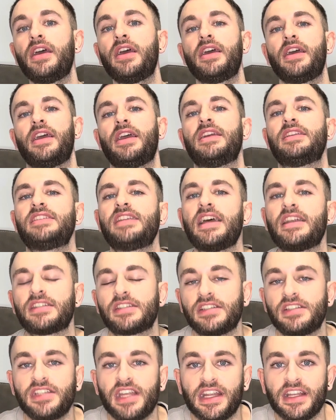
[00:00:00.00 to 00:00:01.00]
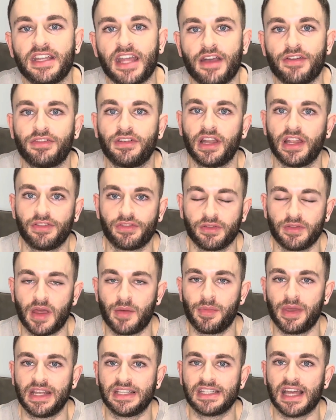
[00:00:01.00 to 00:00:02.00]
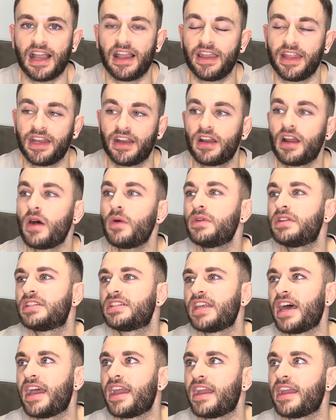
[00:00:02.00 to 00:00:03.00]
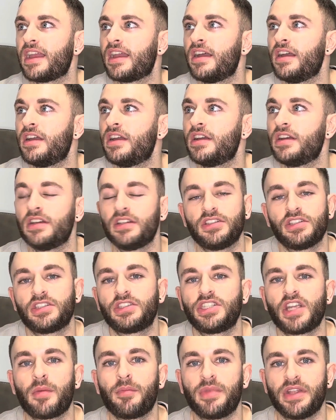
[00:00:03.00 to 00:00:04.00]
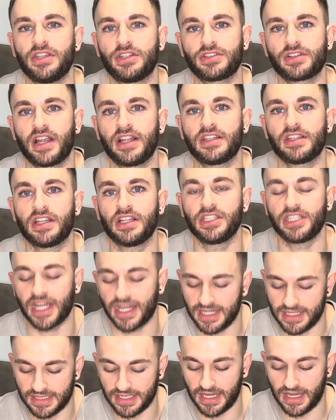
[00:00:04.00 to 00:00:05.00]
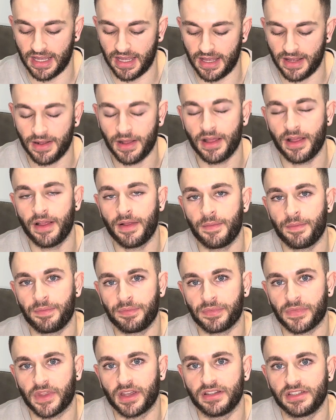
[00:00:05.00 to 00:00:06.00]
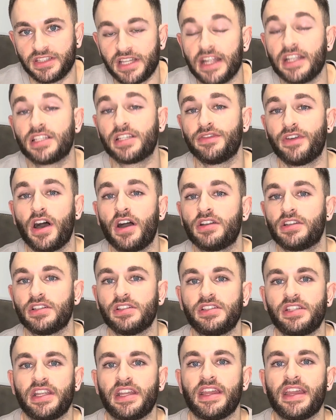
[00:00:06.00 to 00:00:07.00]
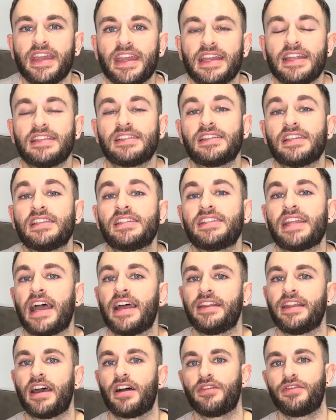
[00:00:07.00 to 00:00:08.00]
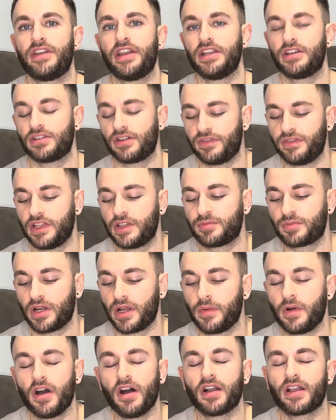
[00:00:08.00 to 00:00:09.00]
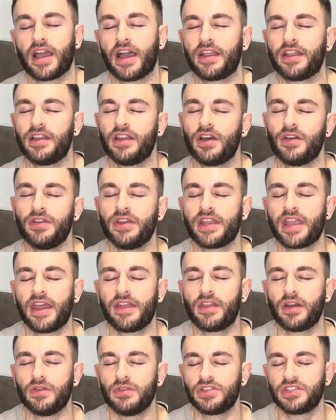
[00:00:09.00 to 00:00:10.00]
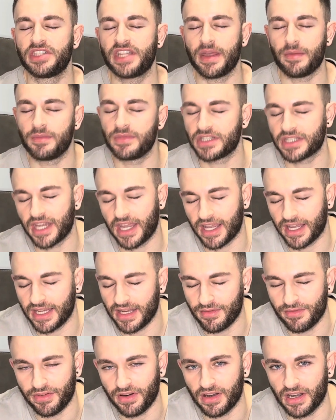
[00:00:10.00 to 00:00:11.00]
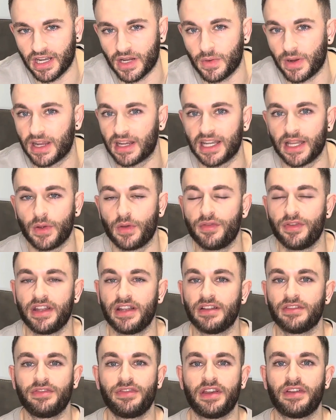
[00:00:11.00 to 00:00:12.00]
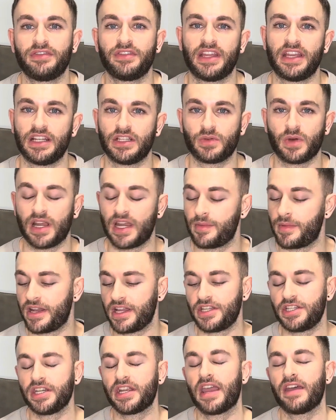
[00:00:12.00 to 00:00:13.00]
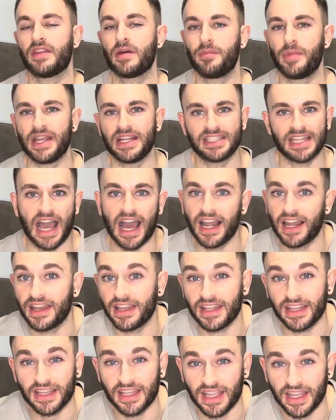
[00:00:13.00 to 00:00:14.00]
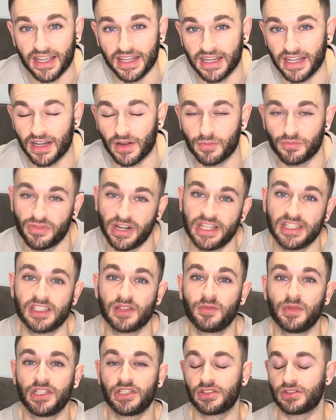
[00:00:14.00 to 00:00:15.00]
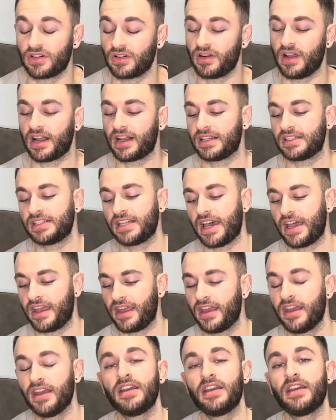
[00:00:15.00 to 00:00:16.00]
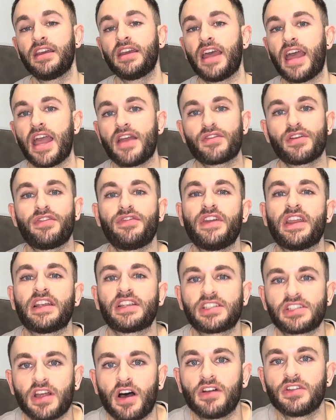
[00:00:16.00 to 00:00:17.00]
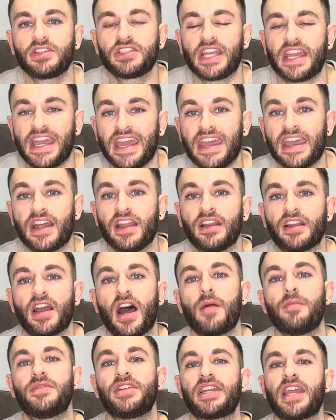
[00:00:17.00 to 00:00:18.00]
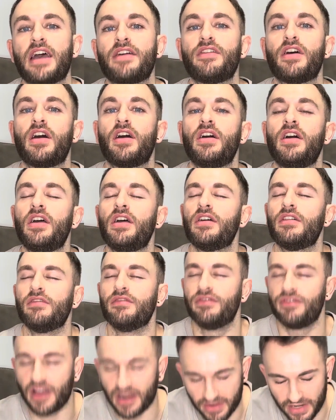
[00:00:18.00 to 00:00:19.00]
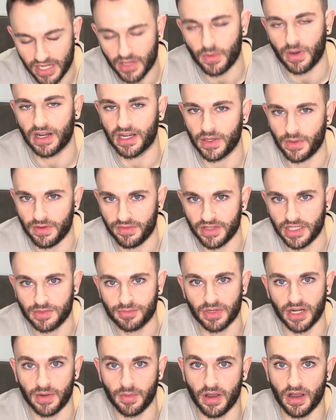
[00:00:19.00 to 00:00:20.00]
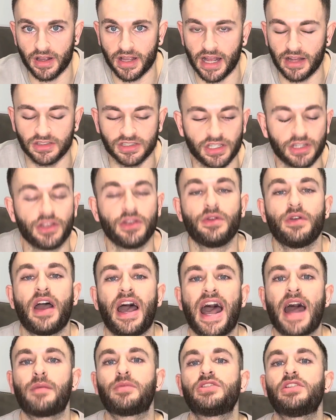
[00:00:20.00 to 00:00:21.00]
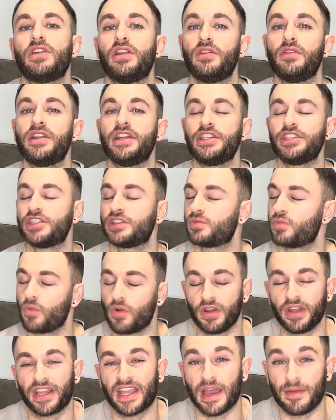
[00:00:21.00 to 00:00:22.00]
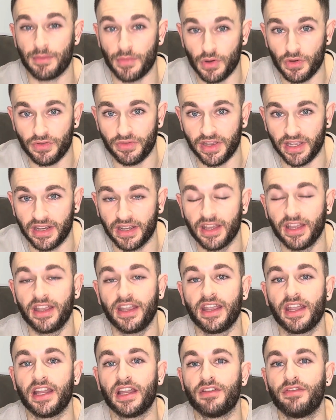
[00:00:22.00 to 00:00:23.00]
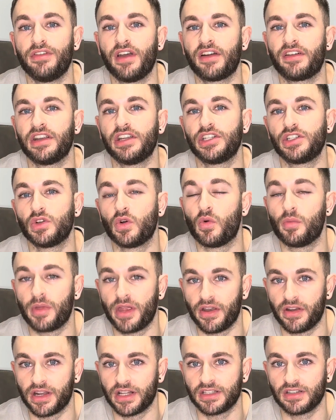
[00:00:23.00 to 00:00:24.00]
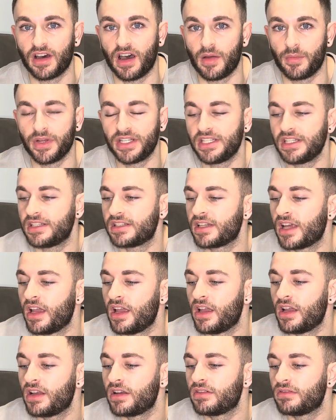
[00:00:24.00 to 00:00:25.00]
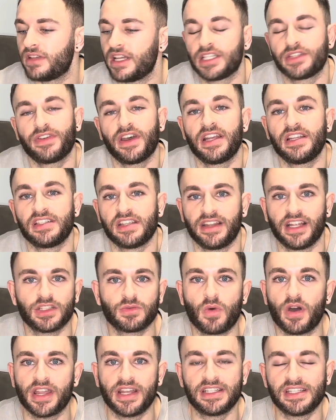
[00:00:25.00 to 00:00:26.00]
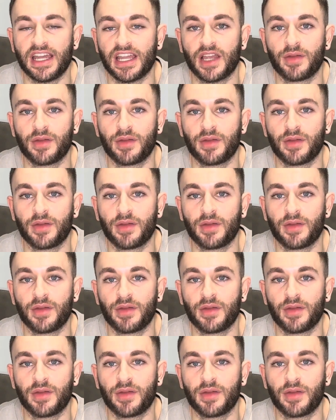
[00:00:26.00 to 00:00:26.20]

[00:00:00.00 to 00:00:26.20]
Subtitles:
it sets the scene definitely from that beta-alanine. And I would say, just jumping straight to the chase here, sense of urgency is the standout feature of this pre-workout. You know, you get those stims kicking in very quickly within 15, 20 minutes. You get the beta-alanine kicking in reasonably strong, like I say. Everything starts to hit and come together very quickly with this pre-workout. So you absolutely just want to get moving in a very short period of time, which is, let's face it, that's why you take a